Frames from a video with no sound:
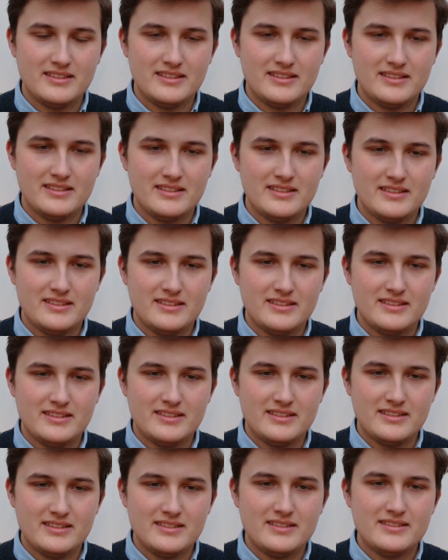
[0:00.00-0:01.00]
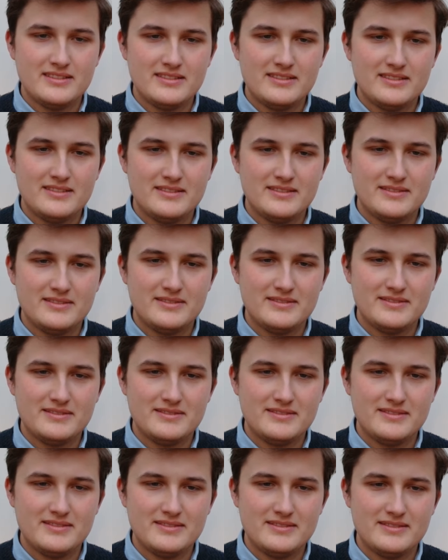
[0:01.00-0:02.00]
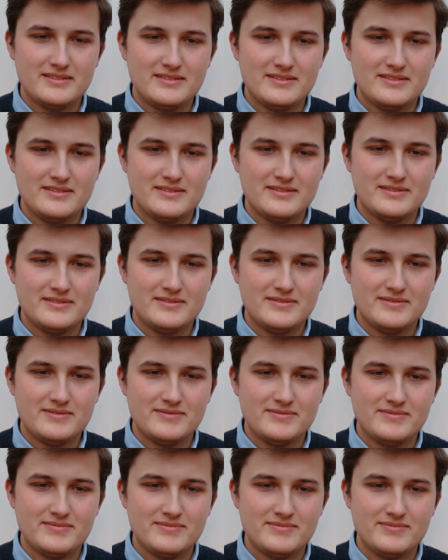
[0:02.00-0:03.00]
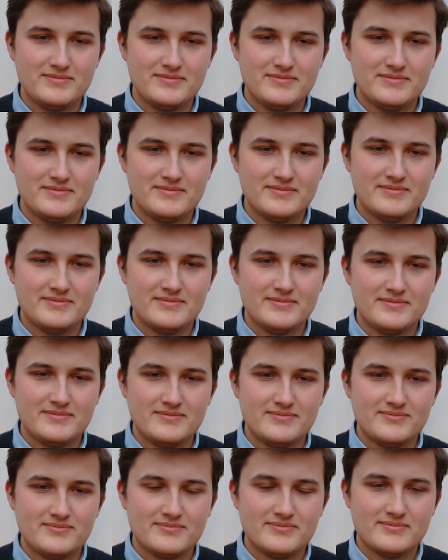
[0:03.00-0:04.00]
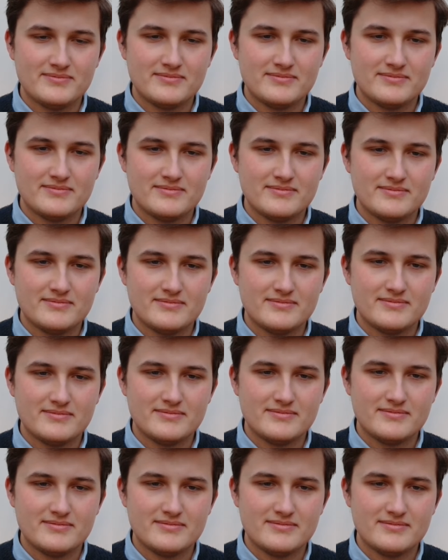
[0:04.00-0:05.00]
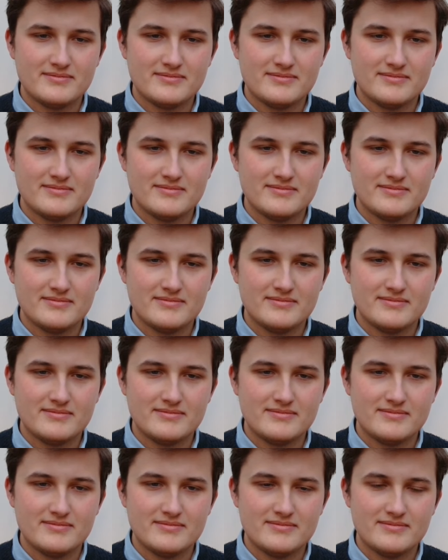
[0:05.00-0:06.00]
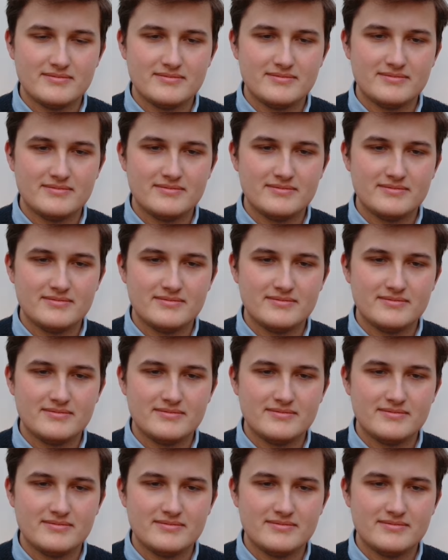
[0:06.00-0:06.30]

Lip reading: The person shown says nothing.